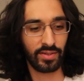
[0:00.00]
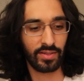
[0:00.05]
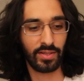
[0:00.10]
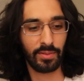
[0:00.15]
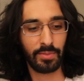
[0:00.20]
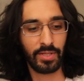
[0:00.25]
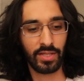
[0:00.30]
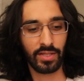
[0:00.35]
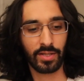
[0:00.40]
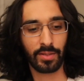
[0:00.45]
Let
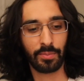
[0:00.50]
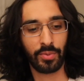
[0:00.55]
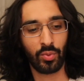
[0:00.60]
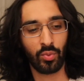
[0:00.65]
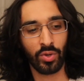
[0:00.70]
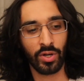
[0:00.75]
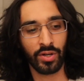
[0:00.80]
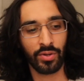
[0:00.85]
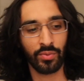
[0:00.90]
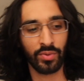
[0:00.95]
me look up a
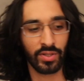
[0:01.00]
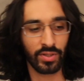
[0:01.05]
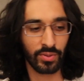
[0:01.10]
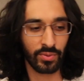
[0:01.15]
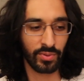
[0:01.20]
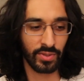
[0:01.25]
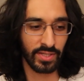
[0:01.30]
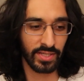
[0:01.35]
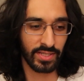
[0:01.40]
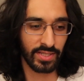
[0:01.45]
word real
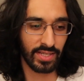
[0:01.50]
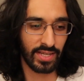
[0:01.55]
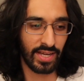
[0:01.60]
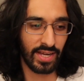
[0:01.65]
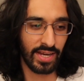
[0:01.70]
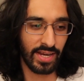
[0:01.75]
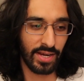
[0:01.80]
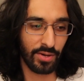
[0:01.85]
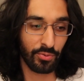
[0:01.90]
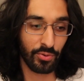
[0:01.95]
quick.
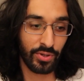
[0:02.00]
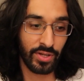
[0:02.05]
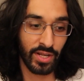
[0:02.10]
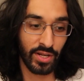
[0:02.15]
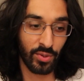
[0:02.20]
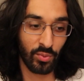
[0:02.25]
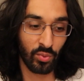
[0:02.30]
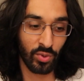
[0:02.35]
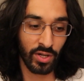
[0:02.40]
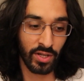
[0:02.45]
I wrote down
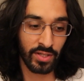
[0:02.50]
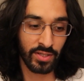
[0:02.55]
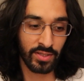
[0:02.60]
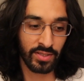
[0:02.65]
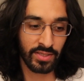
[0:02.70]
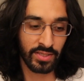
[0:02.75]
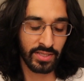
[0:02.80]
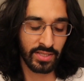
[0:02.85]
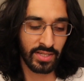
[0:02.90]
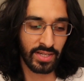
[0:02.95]
a word
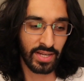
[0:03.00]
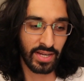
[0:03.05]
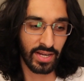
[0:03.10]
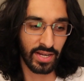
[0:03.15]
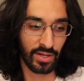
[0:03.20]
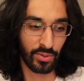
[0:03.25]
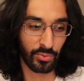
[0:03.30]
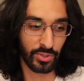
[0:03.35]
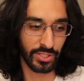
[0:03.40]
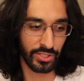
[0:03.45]
earlier today,
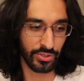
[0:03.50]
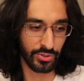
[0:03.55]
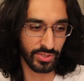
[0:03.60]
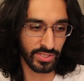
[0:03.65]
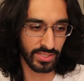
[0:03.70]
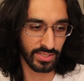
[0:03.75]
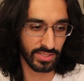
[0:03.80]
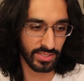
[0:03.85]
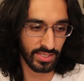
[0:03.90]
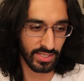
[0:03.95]
and I want to use
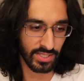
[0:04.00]
it